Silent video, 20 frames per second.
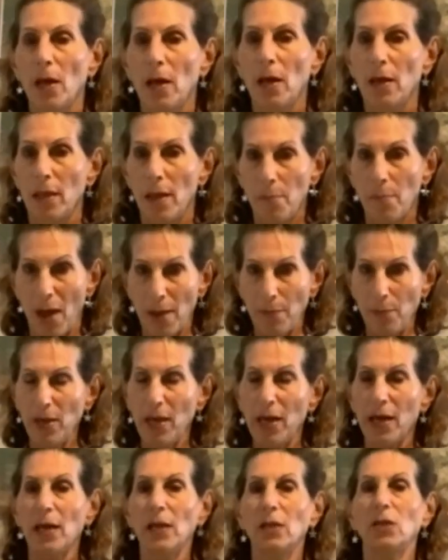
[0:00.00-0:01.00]
They might be
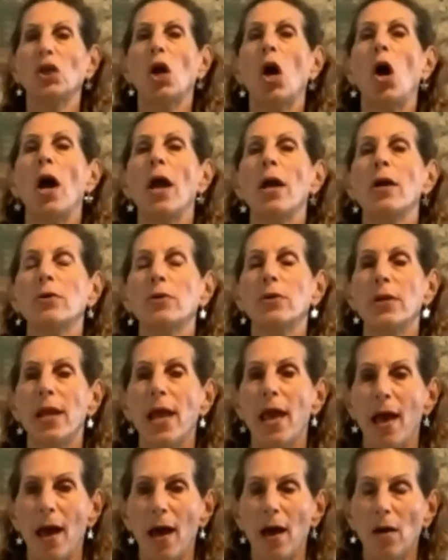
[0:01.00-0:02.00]
getting tired
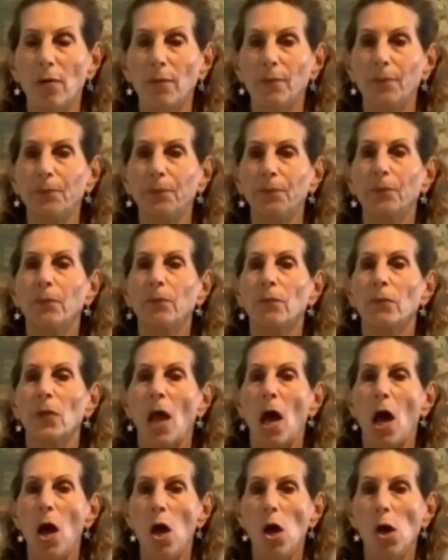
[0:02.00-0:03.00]

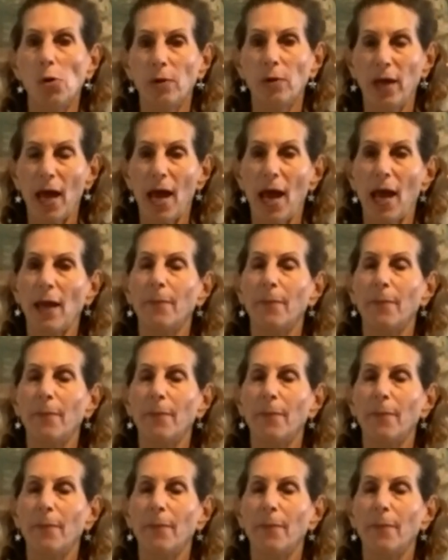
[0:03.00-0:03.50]
now. Okay.